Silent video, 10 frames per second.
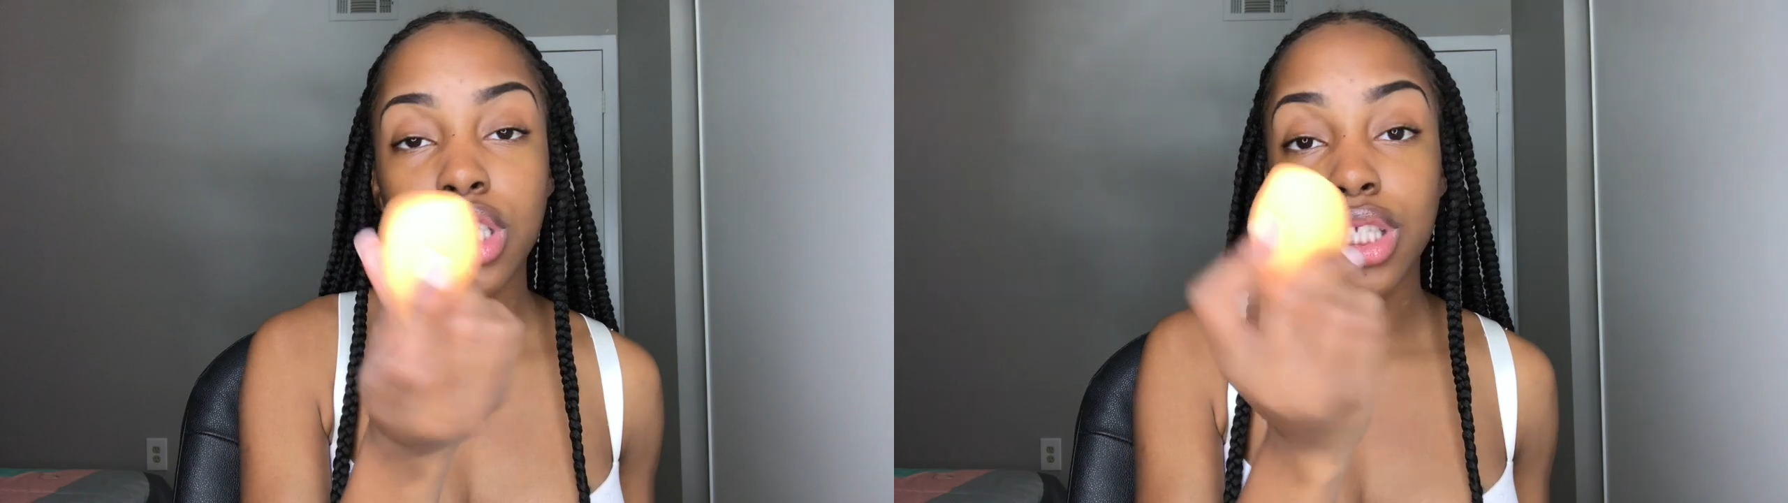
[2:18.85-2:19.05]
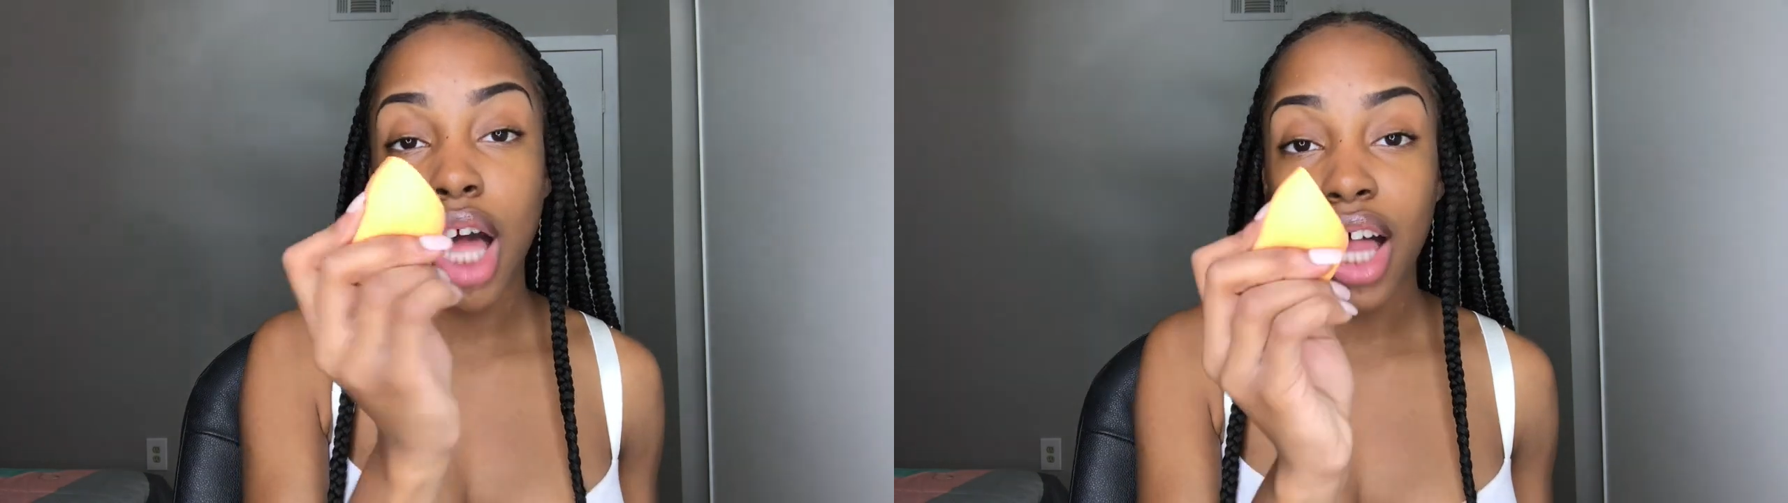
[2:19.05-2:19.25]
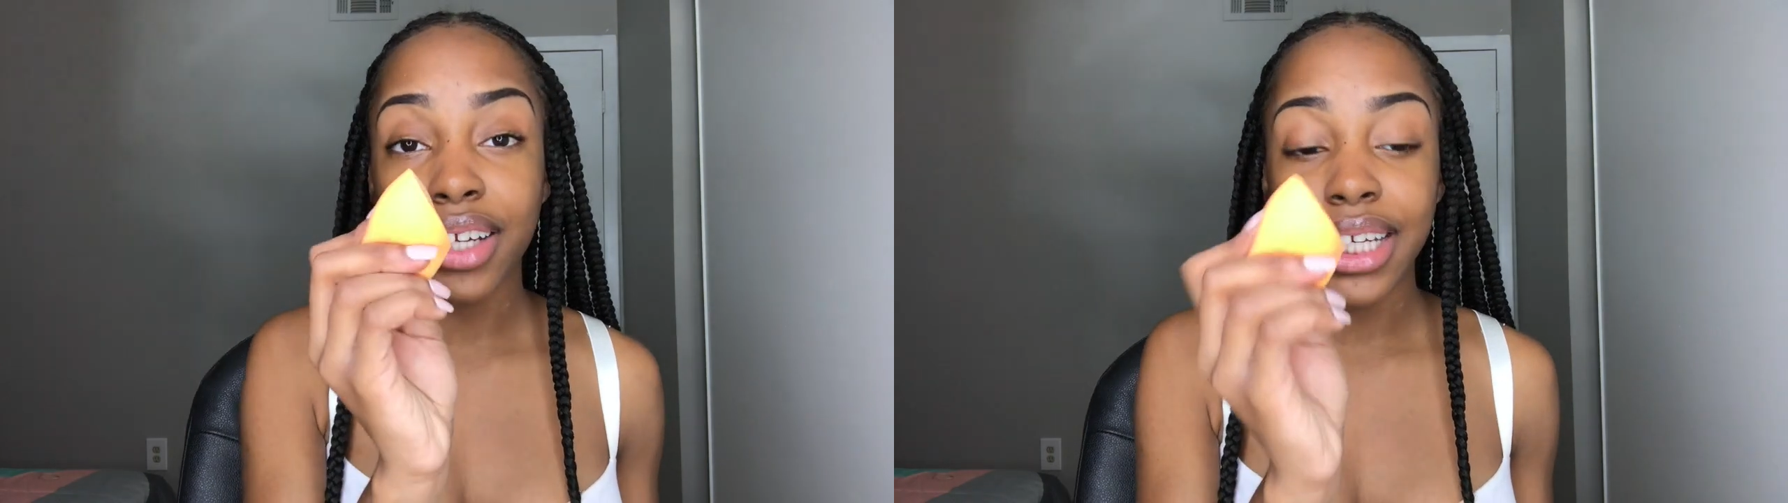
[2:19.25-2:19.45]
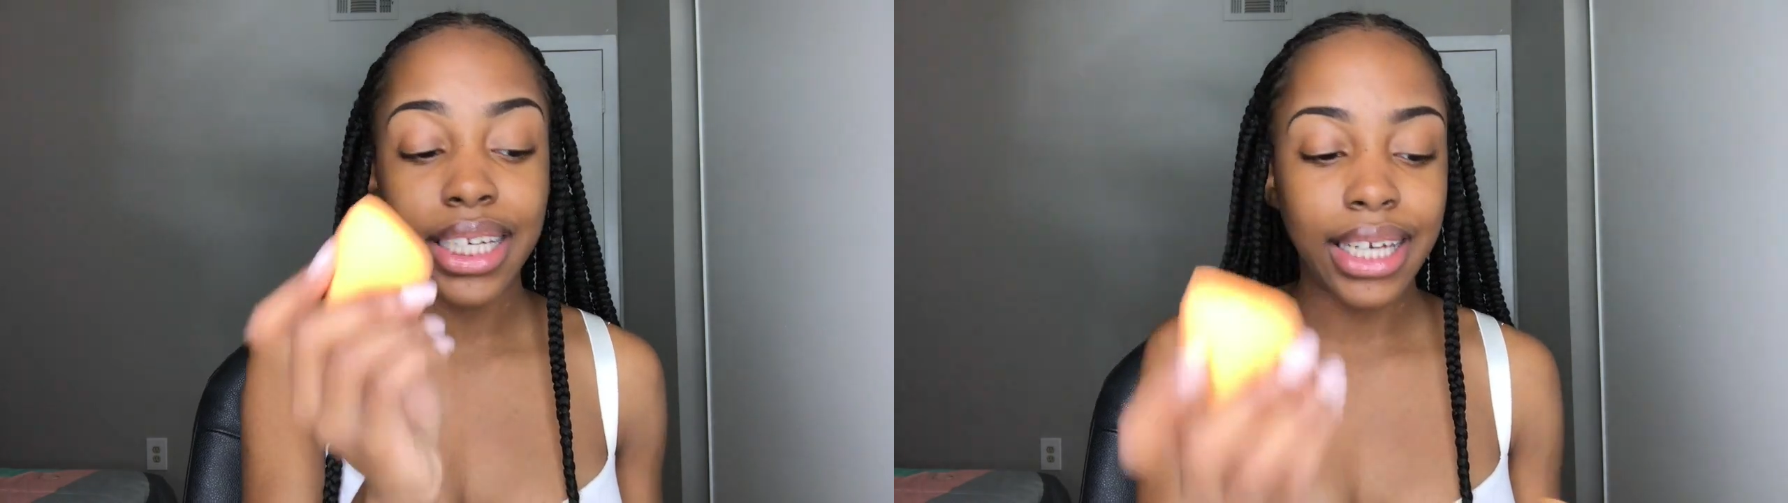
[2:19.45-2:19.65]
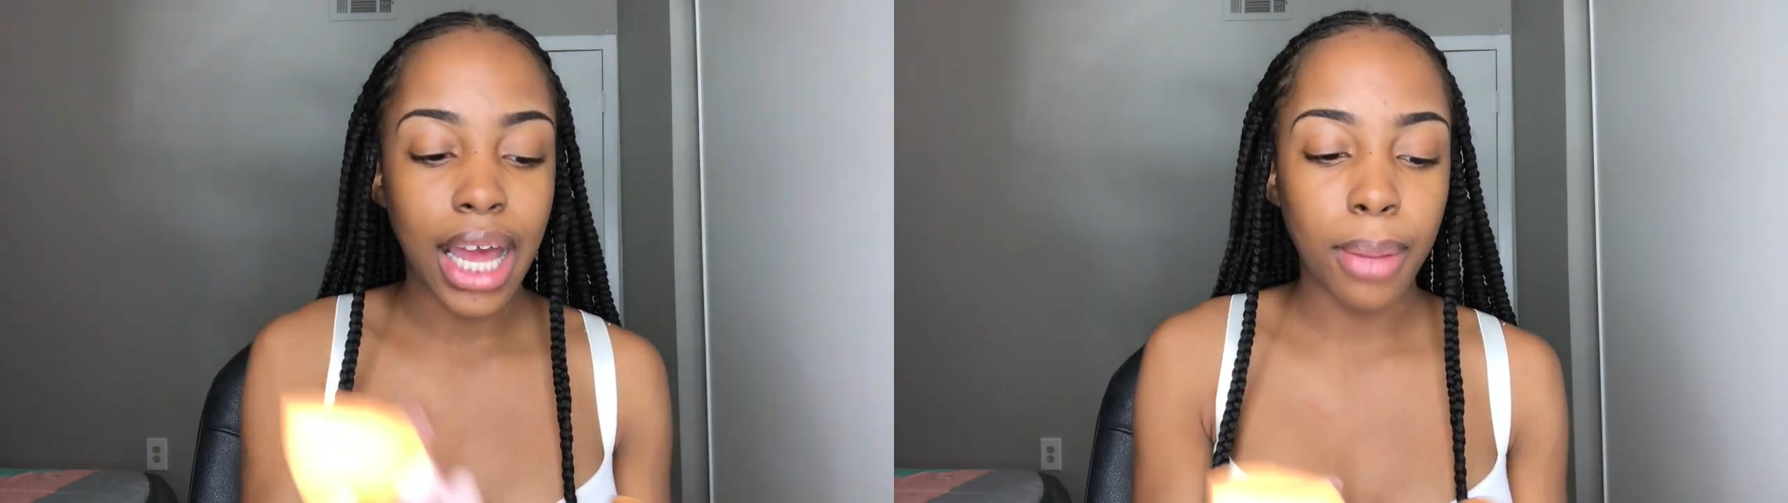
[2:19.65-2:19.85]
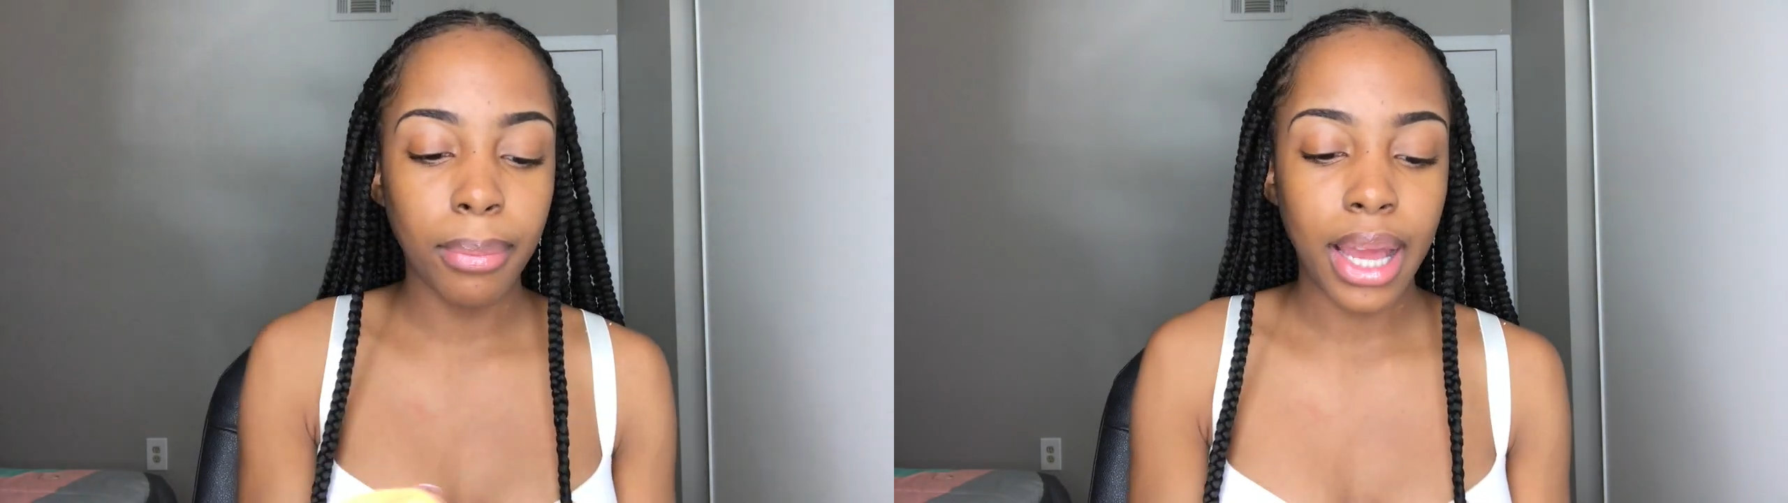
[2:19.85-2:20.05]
It's already damp,